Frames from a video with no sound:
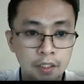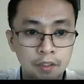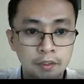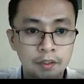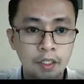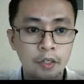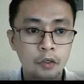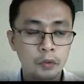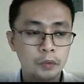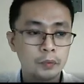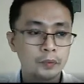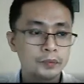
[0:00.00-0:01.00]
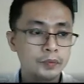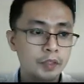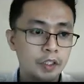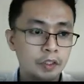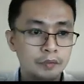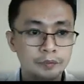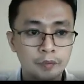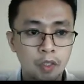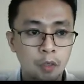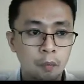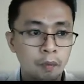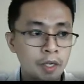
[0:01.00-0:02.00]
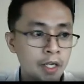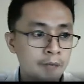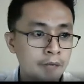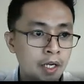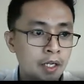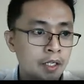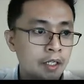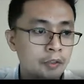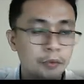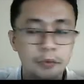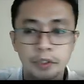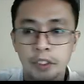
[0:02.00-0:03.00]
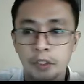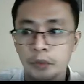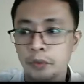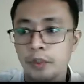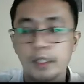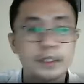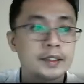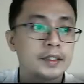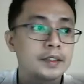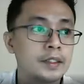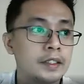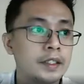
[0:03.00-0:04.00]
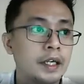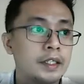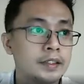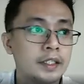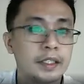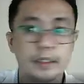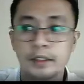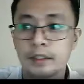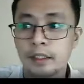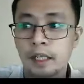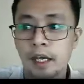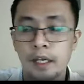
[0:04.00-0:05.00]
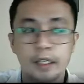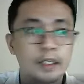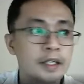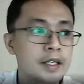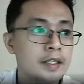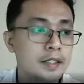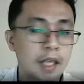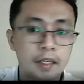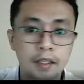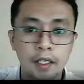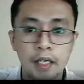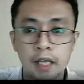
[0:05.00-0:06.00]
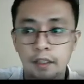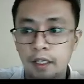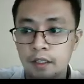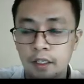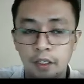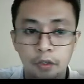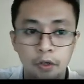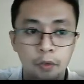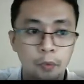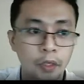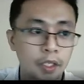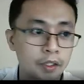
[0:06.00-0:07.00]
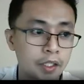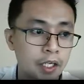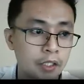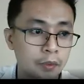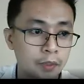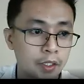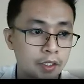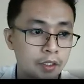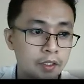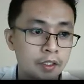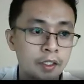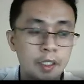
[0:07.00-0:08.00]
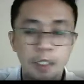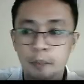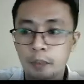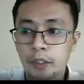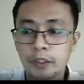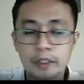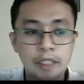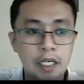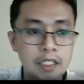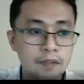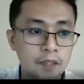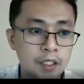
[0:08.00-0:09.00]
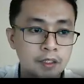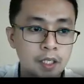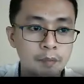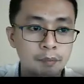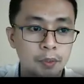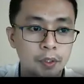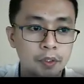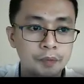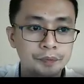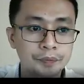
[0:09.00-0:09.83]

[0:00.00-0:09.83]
So why am I introducing you these cases, like setting and getting your working directory? Because class, for example,